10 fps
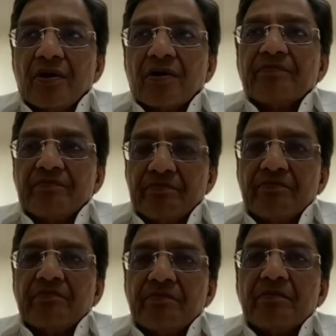or
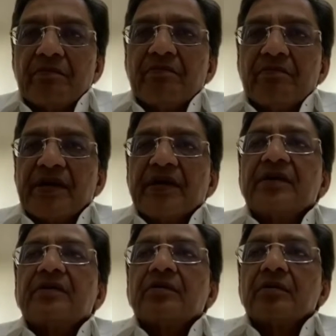make
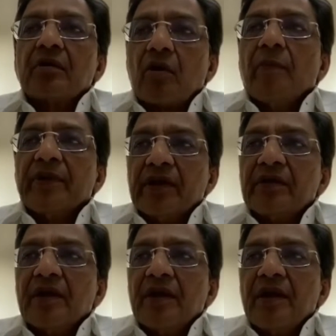it
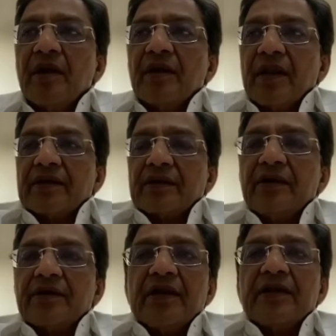common. Like
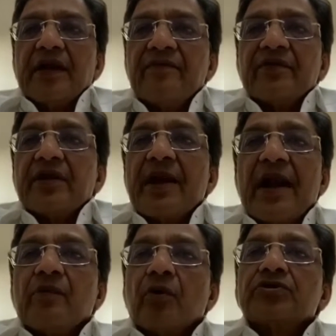literally every
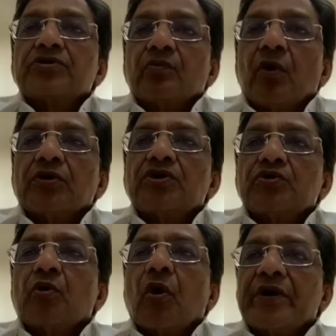brand wants
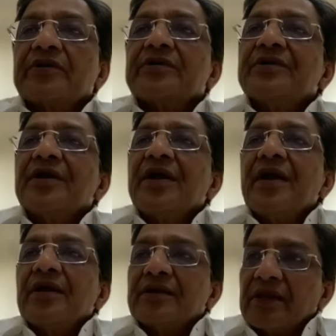its own audit.
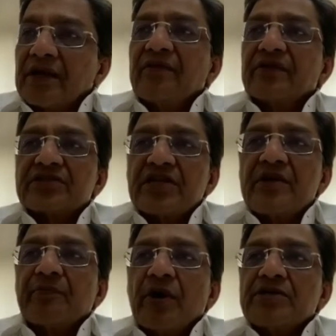They cover the
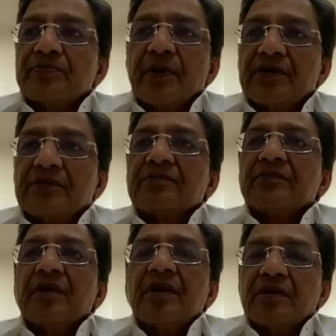same points, but
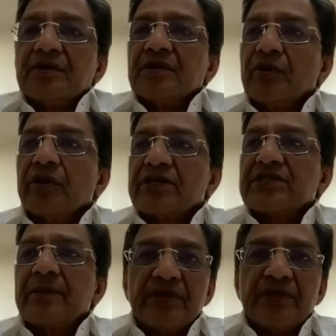they don't
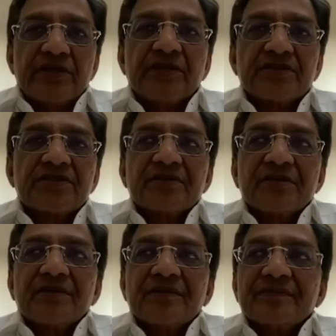accept each other's